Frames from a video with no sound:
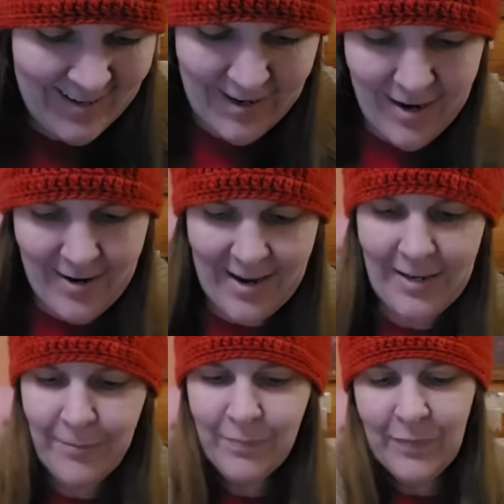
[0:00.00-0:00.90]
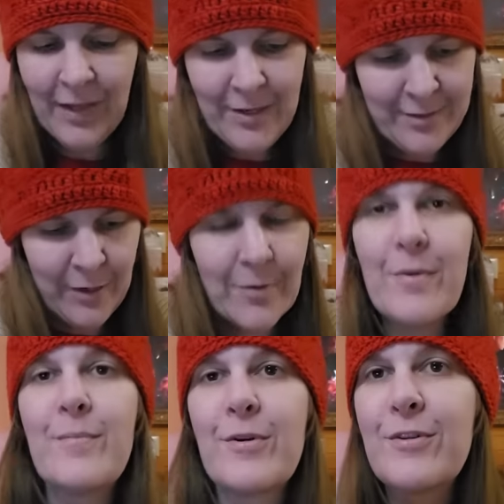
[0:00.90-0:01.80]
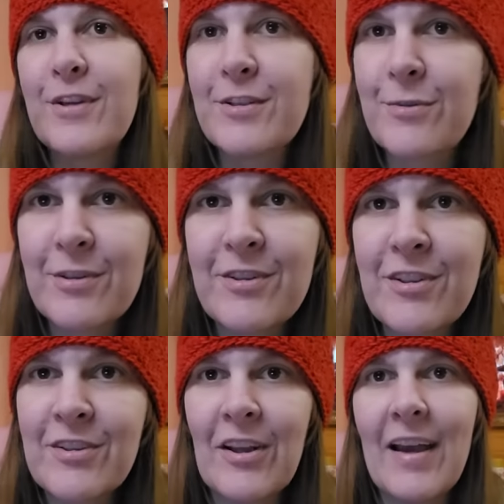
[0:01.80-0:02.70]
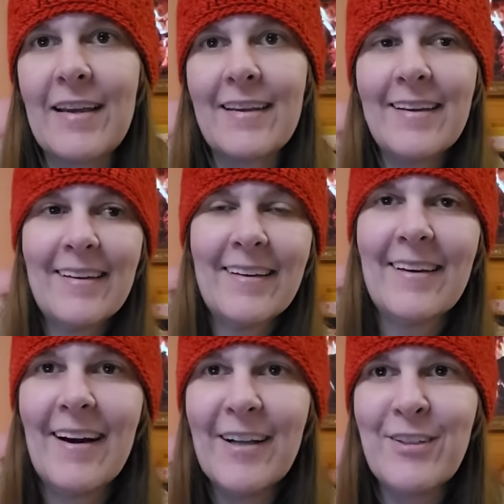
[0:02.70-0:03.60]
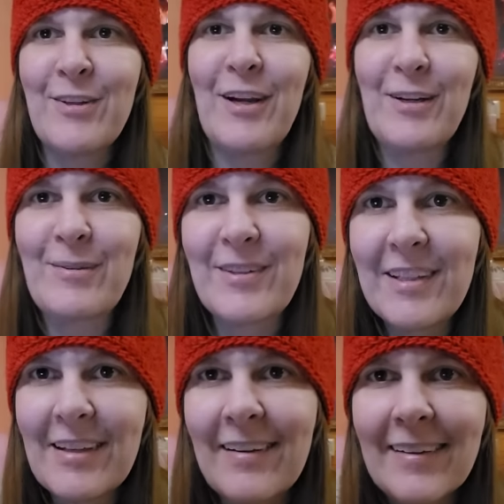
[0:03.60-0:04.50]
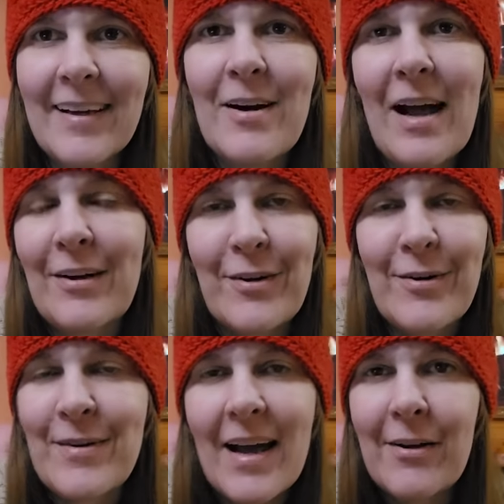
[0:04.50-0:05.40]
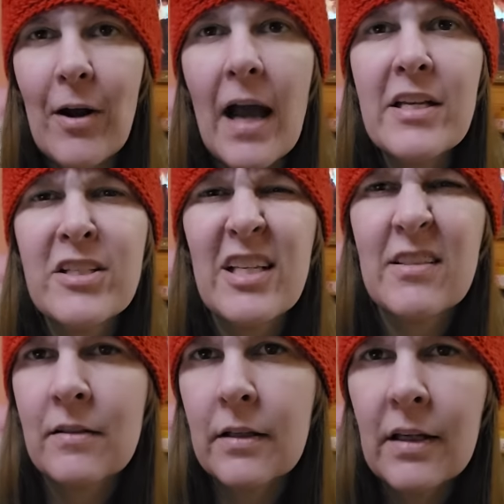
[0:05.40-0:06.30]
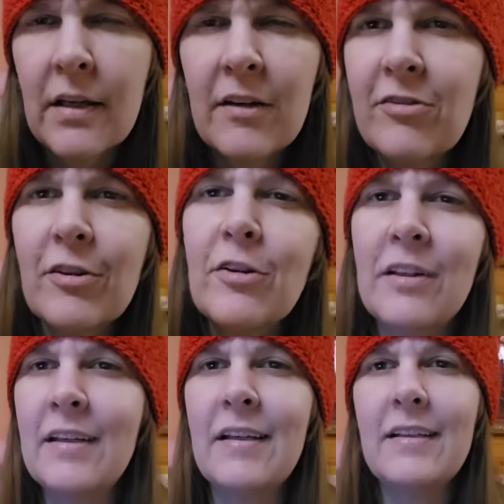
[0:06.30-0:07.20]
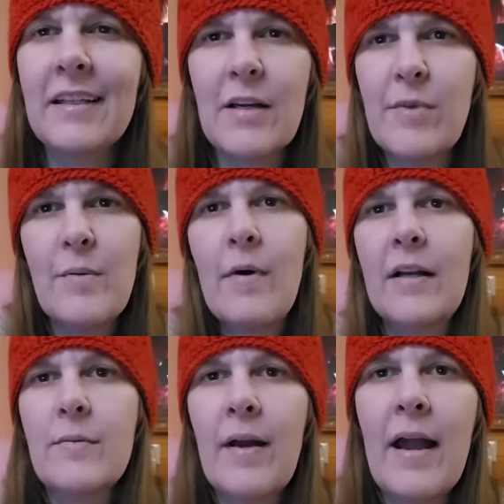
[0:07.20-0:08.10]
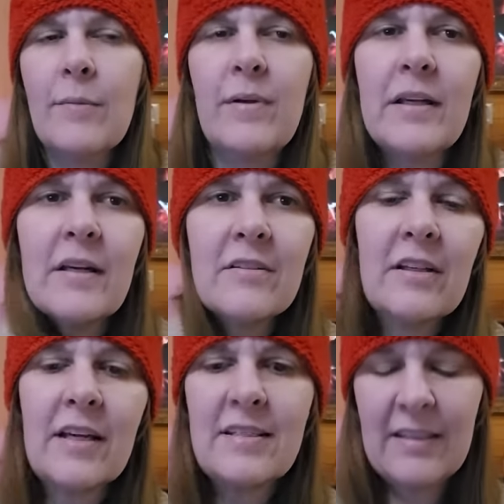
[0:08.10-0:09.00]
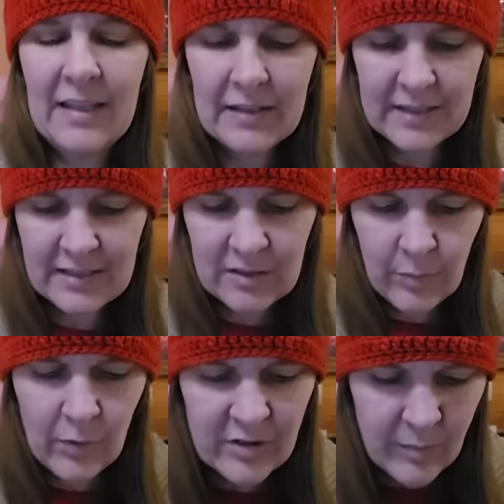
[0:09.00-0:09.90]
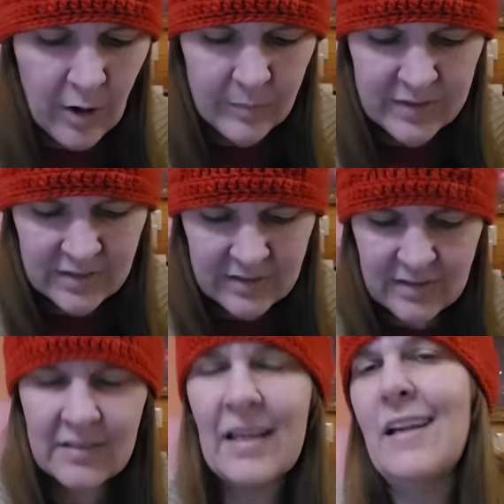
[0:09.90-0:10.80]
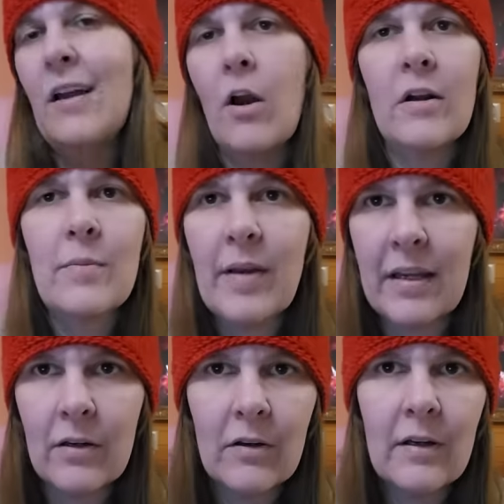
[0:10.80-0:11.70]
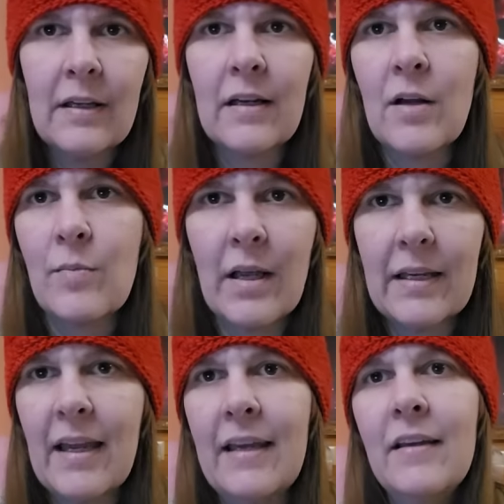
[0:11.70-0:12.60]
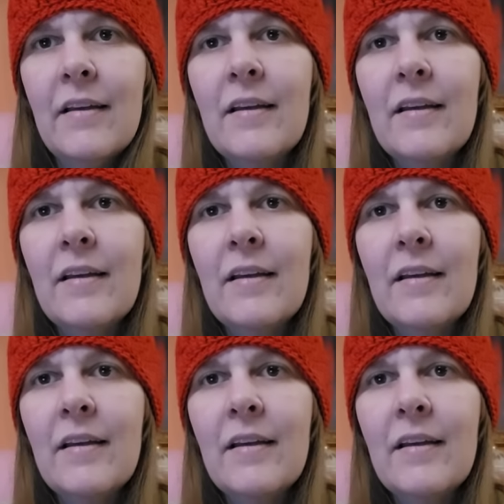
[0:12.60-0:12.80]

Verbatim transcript: All right. So remember, this was just like traded with a young. I don't know. I don't know. I just didn't feel the need to get my money back because, like I said, I like to support small businesses. I've already paid her, and I'm like, hey,